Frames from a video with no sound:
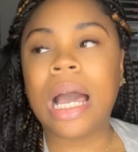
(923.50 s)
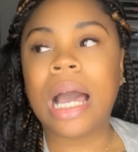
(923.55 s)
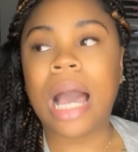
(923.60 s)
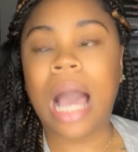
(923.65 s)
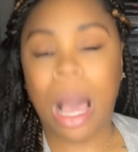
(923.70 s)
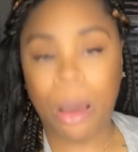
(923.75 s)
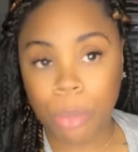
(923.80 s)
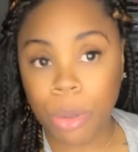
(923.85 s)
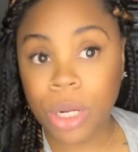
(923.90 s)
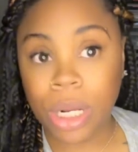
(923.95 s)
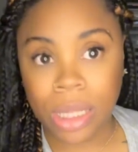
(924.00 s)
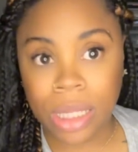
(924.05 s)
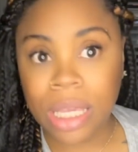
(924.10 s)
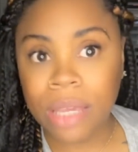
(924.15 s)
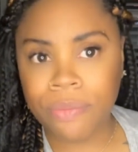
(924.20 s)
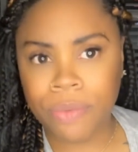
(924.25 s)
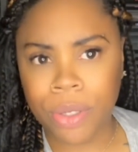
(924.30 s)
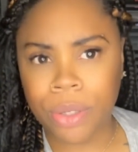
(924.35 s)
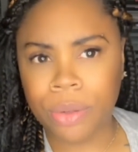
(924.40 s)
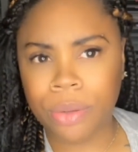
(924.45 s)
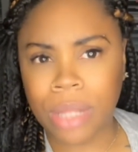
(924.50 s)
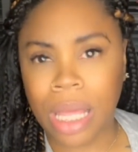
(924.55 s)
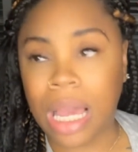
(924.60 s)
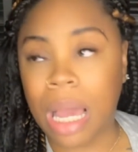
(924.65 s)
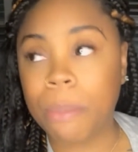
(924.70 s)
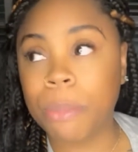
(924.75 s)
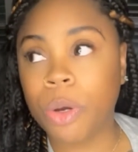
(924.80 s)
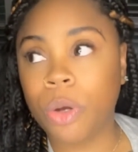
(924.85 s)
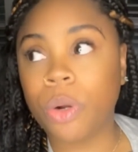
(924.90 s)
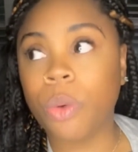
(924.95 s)
I'm going to leave you. Like,
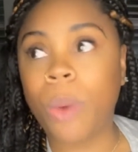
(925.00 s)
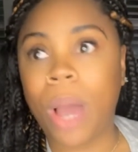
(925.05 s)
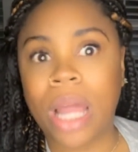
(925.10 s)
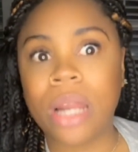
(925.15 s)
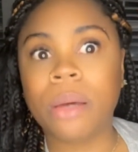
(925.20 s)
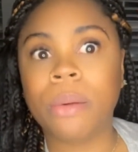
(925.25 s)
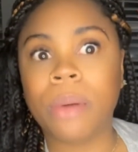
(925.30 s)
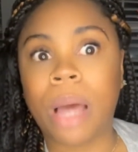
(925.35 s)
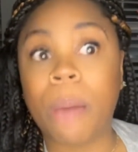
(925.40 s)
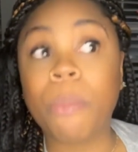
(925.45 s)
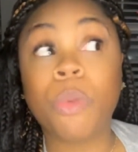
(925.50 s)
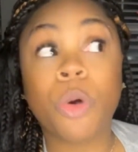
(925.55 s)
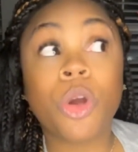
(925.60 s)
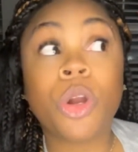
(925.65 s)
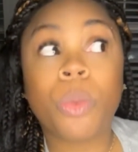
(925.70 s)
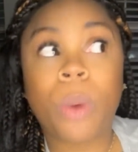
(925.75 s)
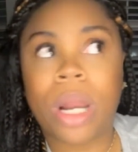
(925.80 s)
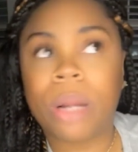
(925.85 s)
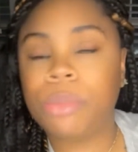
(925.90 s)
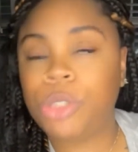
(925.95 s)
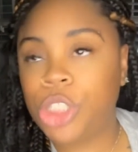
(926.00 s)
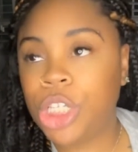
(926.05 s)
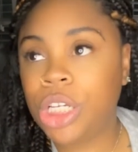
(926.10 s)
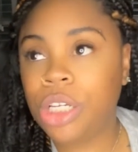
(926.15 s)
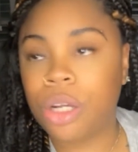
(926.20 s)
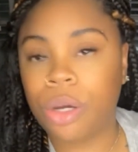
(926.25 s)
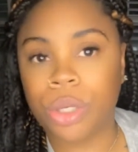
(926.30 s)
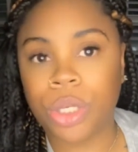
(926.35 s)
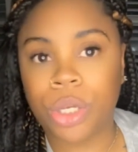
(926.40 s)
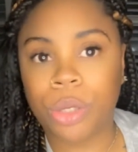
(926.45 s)
I'm going to wind up
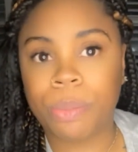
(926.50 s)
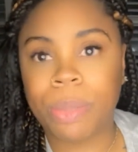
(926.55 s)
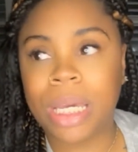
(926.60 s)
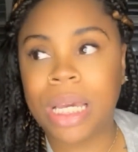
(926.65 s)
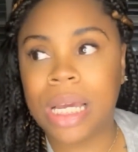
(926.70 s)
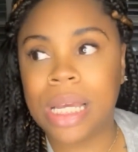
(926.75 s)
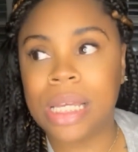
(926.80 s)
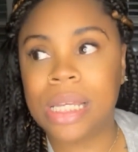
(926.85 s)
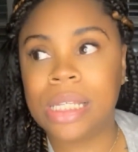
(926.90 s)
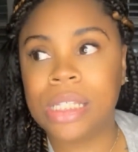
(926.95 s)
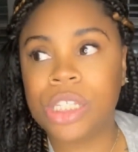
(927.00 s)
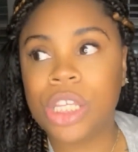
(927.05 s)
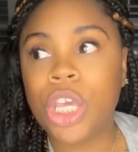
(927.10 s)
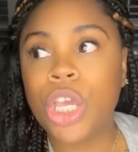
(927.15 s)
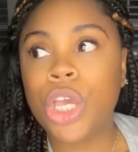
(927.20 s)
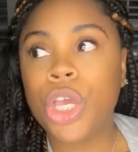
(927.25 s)
cheating on you because